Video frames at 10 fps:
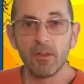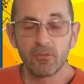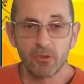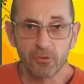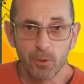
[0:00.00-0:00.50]

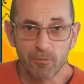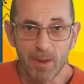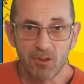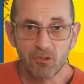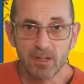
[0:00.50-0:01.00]
Just worth
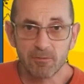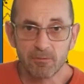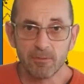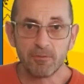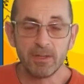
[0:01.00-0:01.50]
mentioning
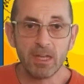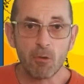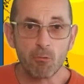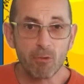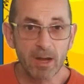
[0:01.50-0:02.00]
that the
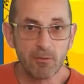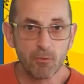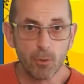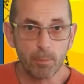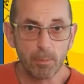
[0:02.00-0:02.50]

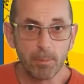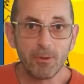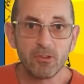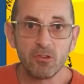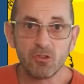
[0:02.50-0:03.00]
rainfall
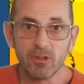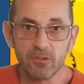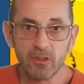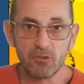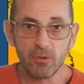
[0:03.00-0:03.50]
probability
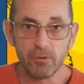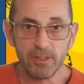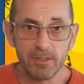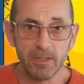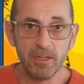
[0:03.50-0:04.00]
charts I showed a
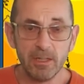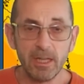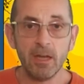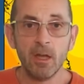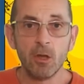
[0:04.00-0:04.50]
little
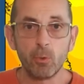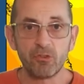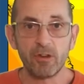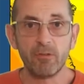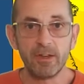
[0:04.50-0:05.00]
earlier were
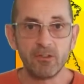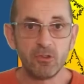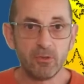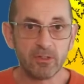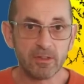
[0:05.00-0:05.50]

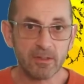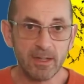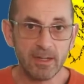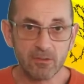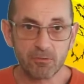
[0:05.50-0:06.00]
generated using
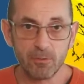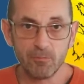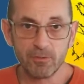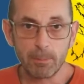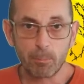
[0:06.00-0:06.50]
data
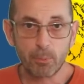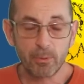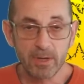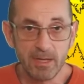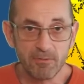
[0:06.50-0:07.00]
from the
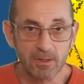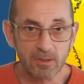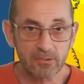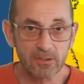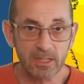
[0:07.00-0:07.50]

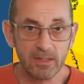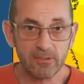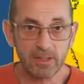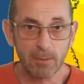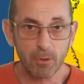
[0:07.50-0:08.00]
previous
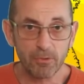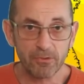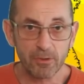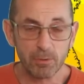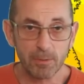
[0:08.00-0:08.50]
ECM
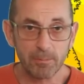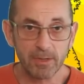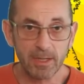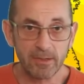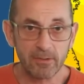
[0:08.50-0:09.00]
ensemble
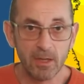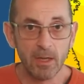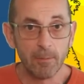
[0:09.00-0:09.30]
update,